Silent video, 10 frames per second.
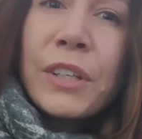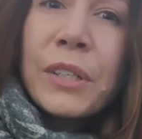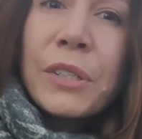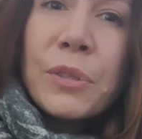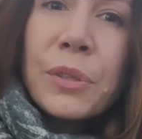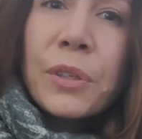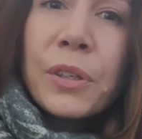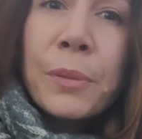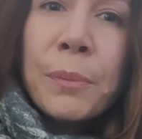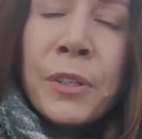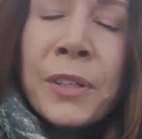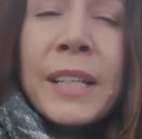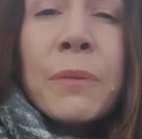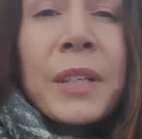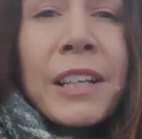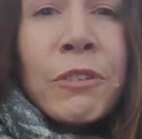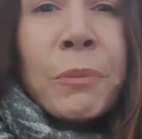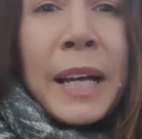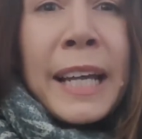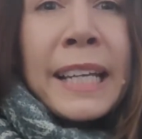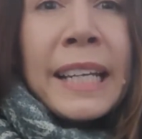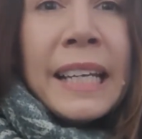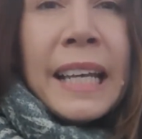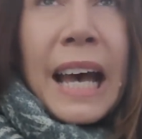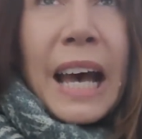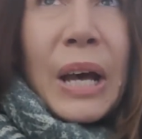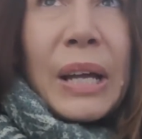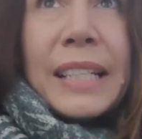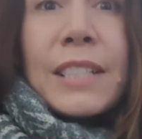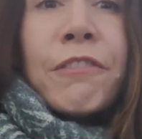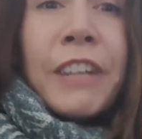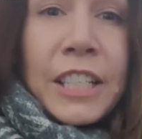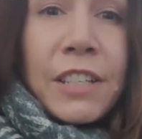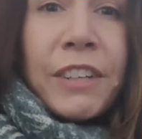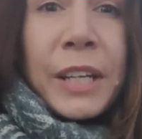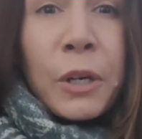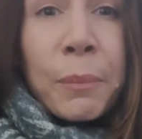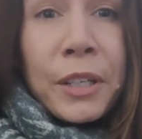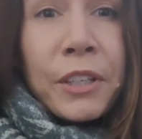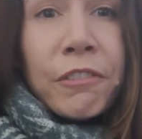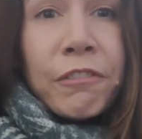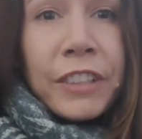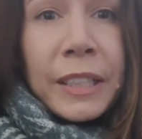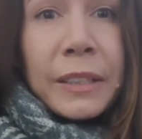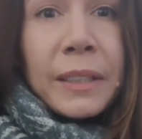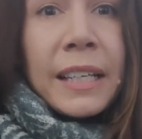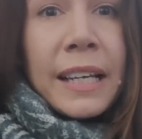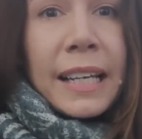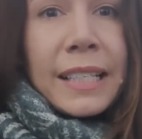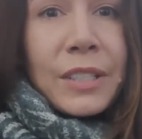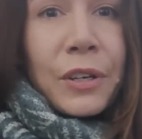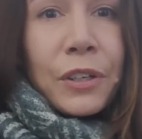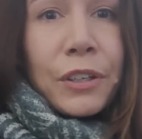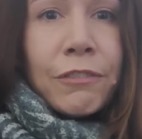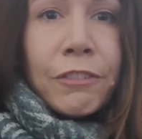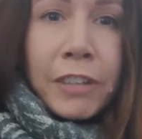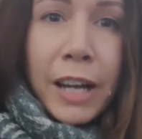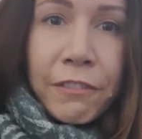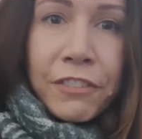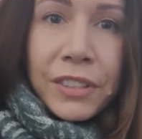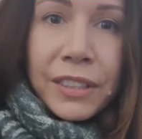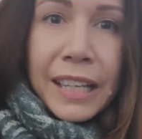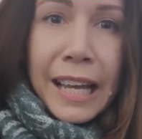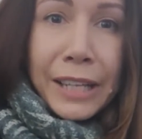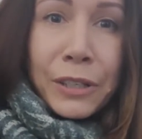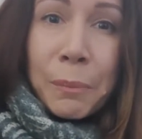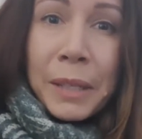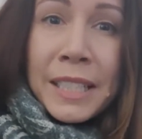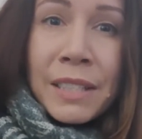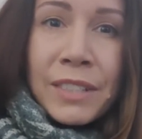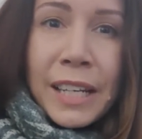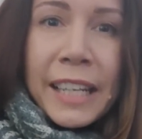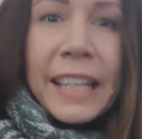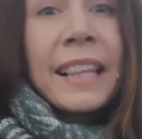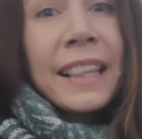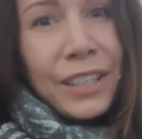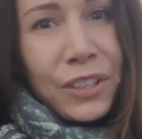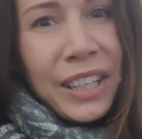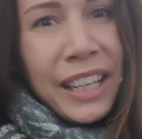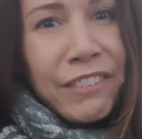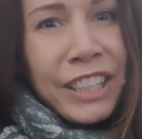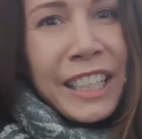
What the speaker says: you can do your commute in whatever way is effective in helping you to feel as though you've arrived at your place of study and then you're leaving